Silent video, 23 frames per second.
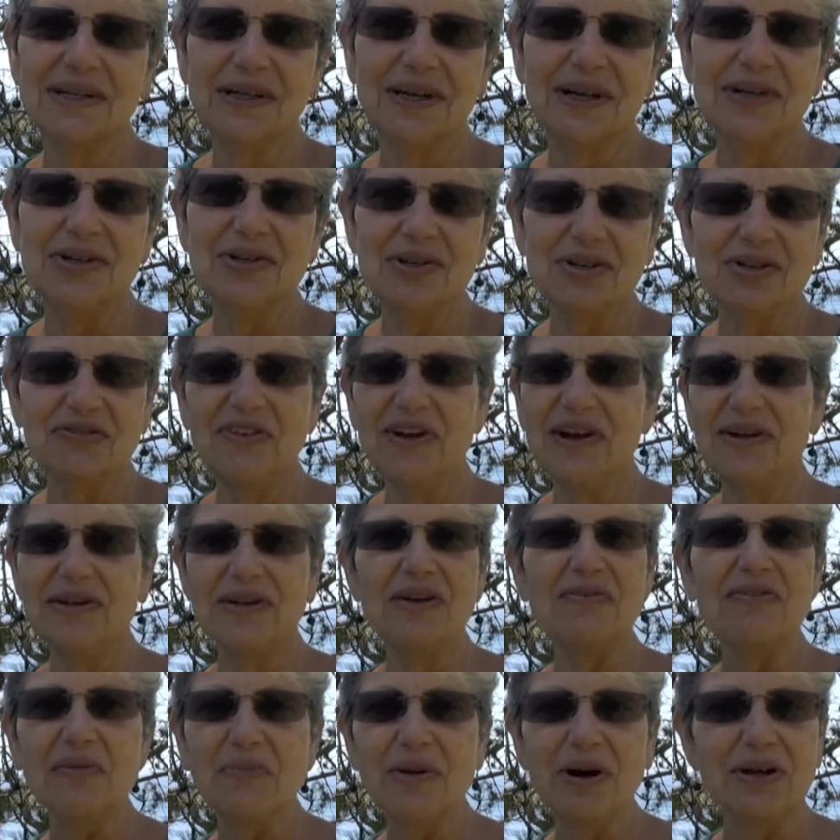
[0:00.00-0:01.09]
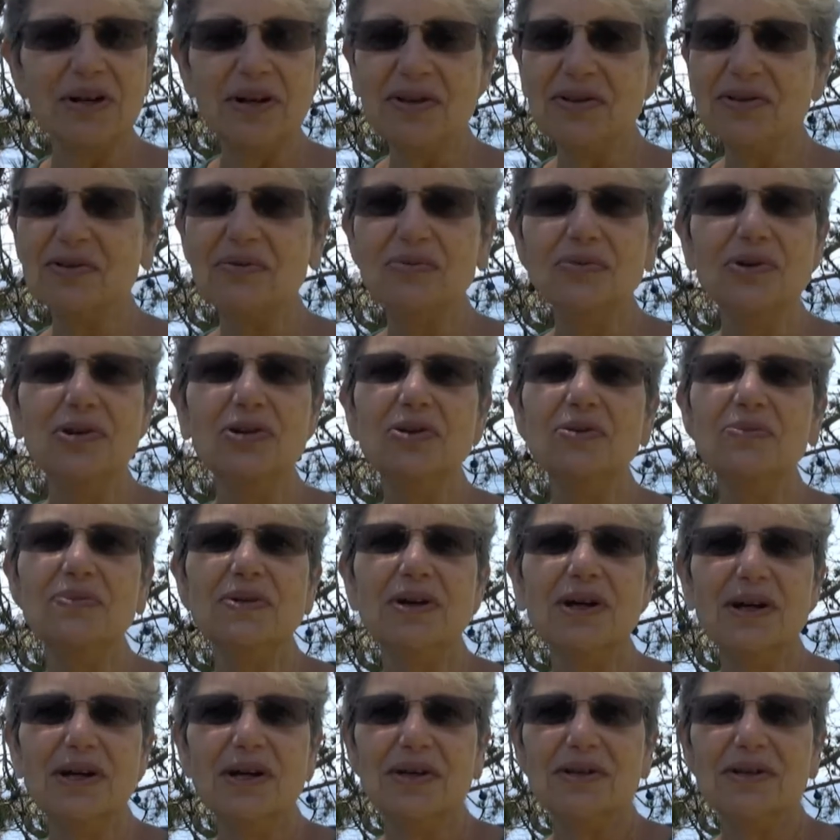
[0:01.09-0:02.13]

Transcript: I just found everybody in the room